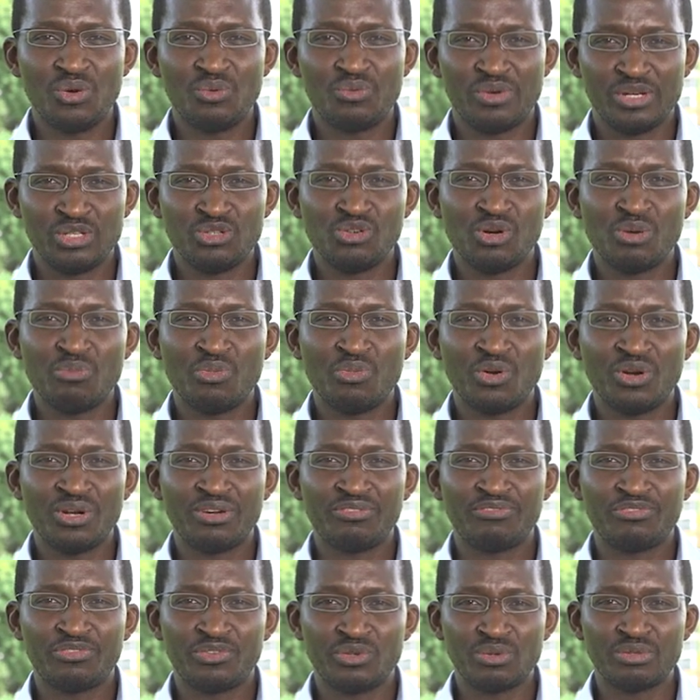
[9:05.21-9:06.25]
renewable
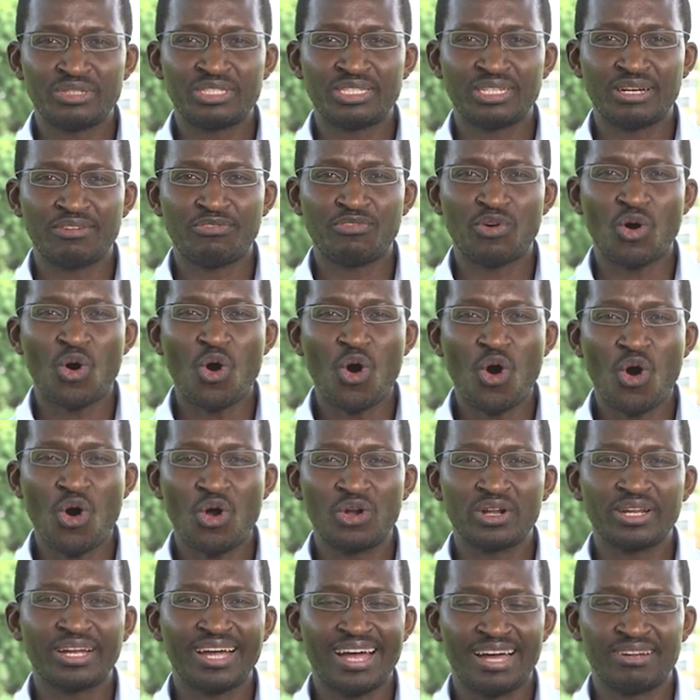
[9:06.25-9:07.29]
future for
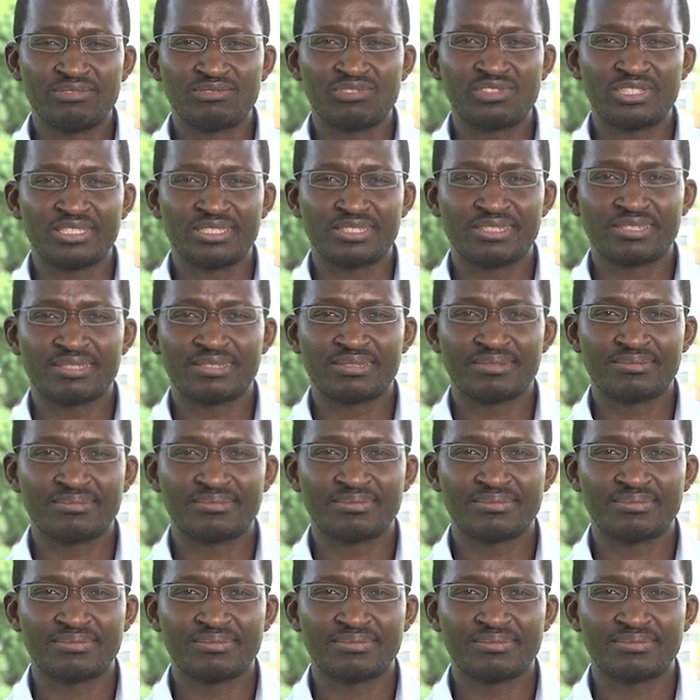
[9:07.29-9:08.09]
all countries.